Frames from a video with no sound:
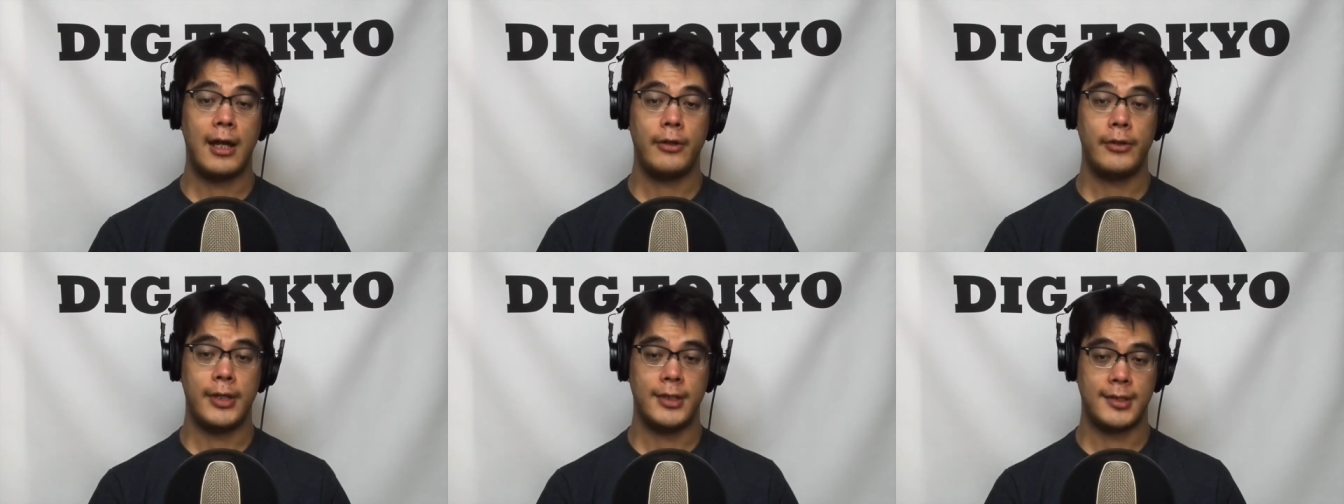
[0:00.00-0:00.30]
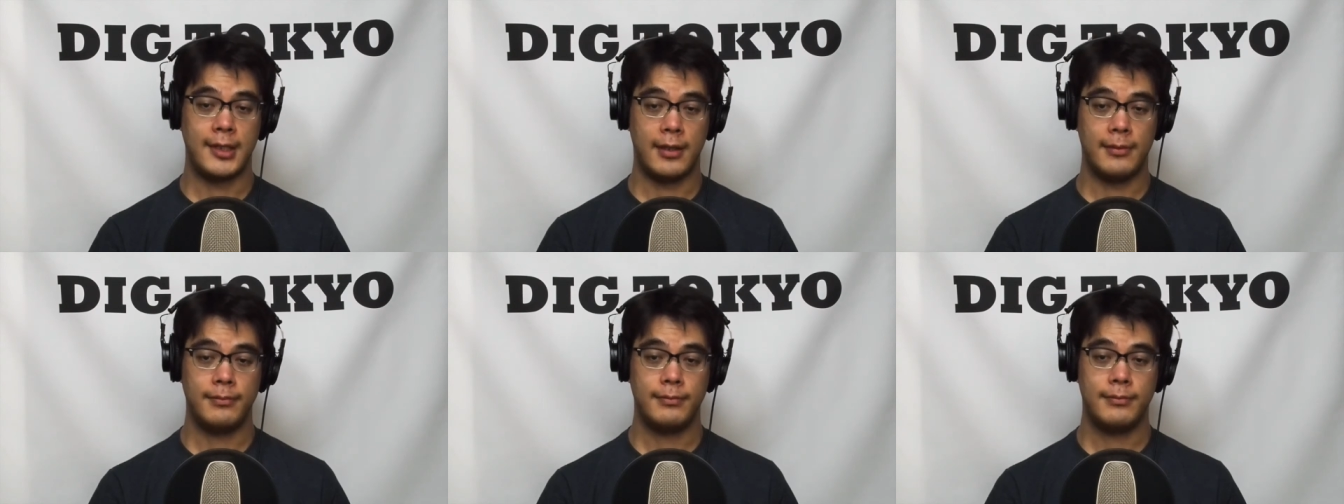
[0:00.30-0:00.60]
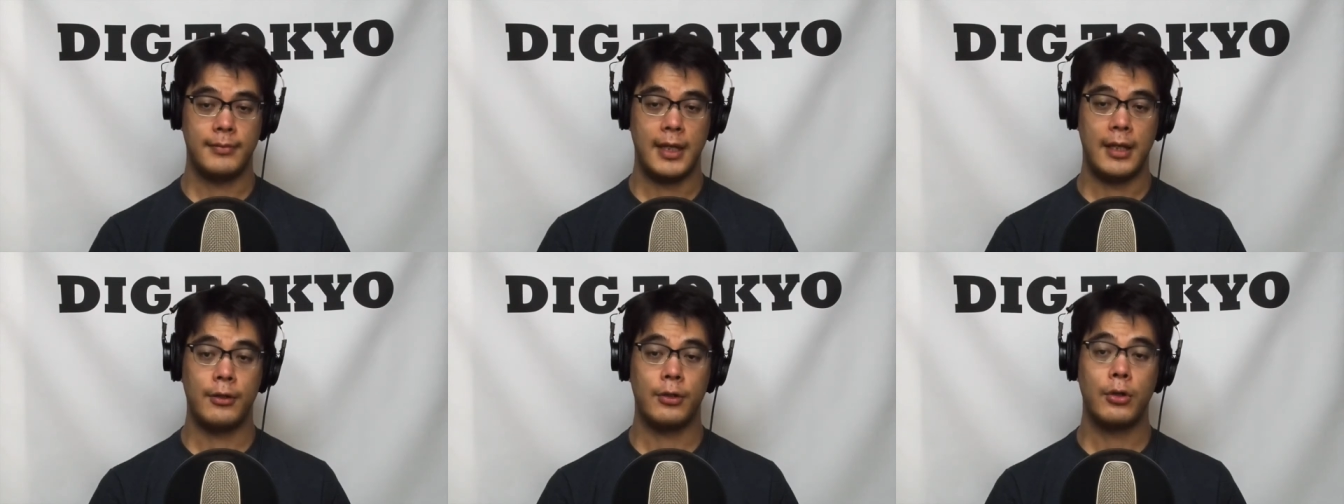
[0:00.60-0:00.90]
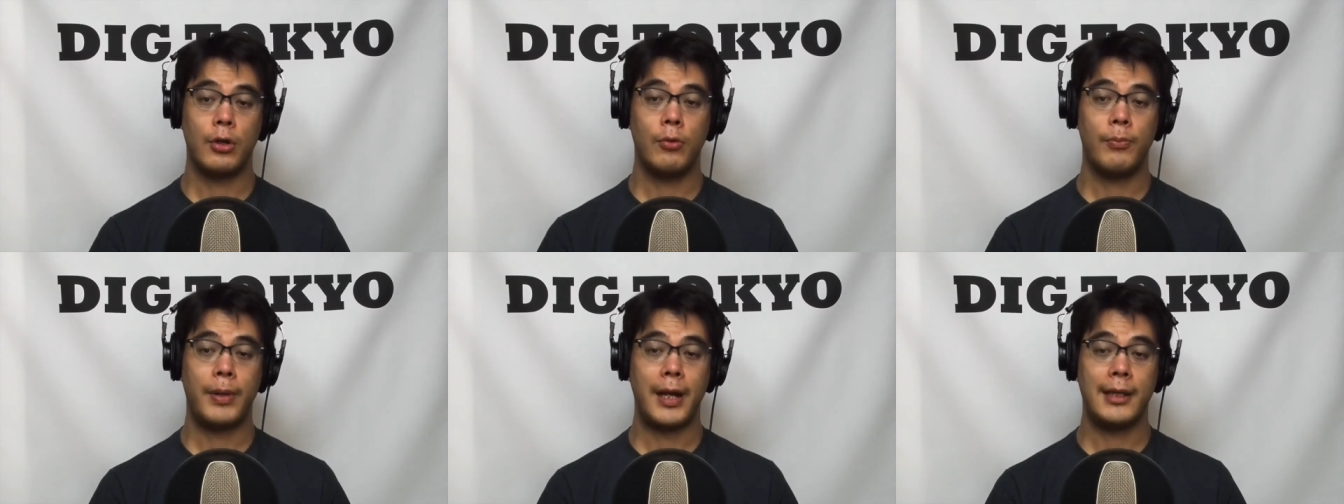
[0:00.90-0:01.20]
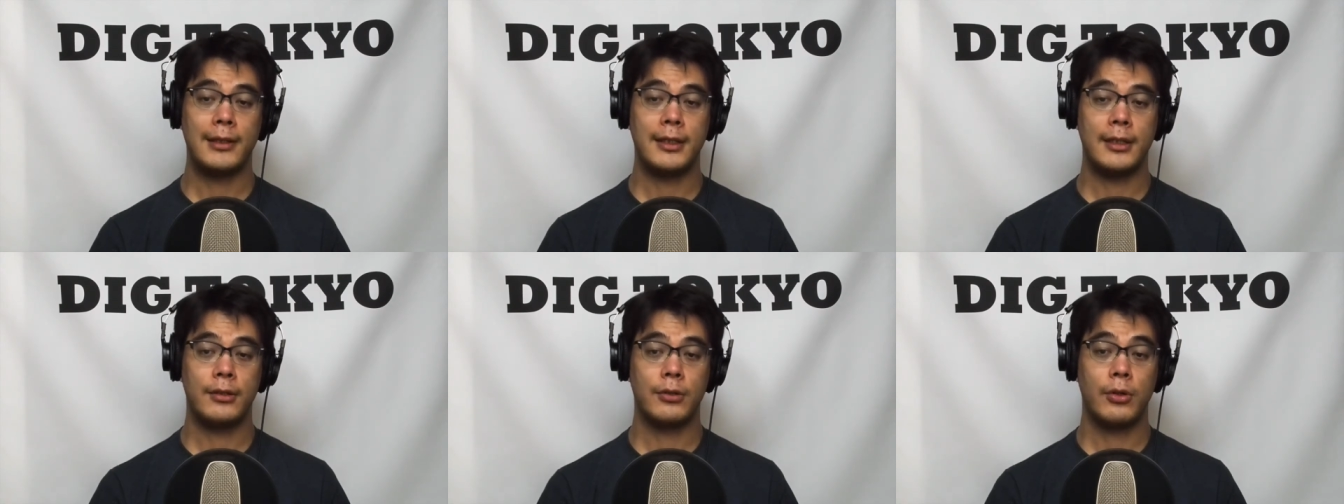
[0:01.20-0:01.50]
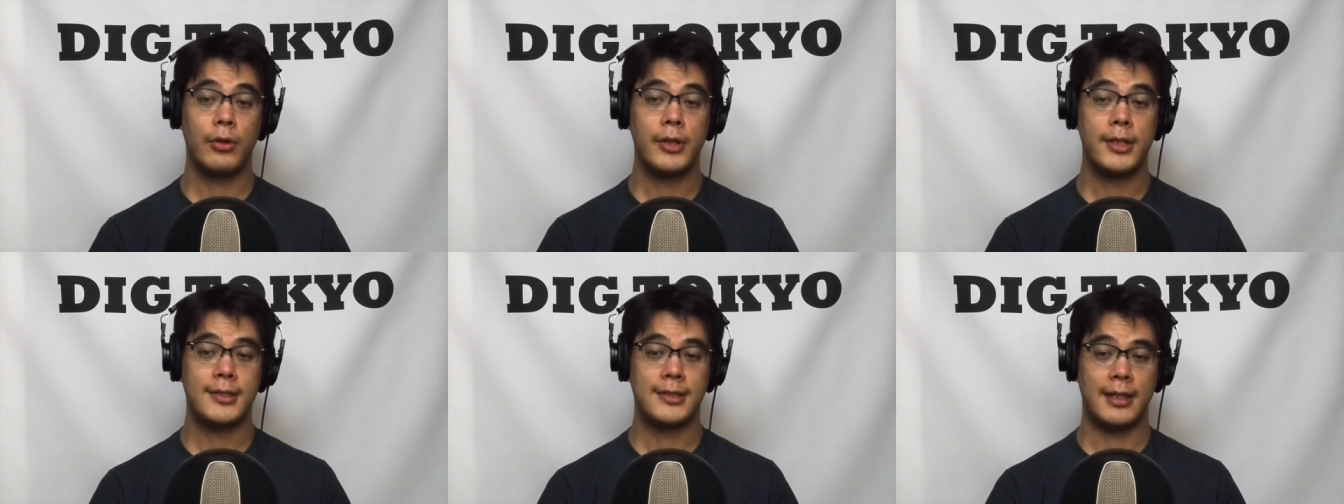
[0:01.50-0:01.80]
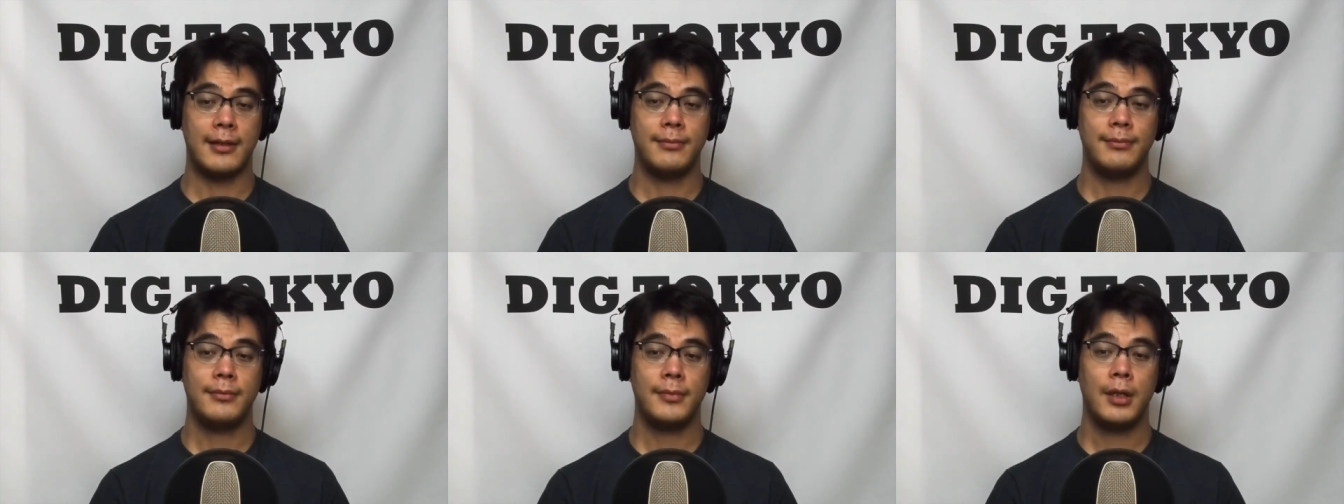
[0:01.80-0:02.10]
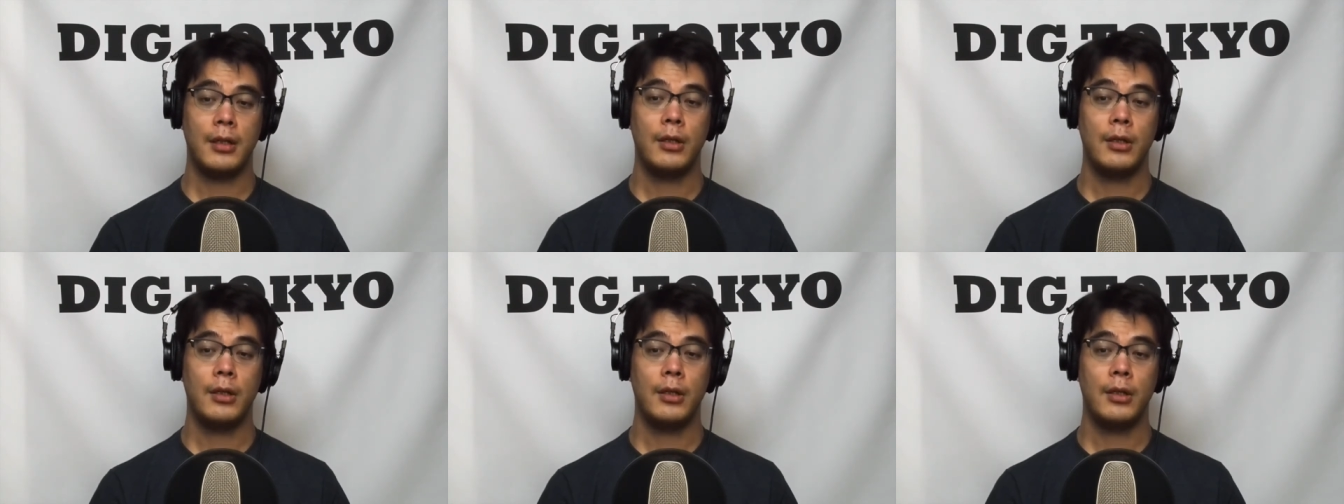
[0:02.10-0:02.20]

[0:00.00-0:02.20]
Haruhi-san and co-pilot Gori-san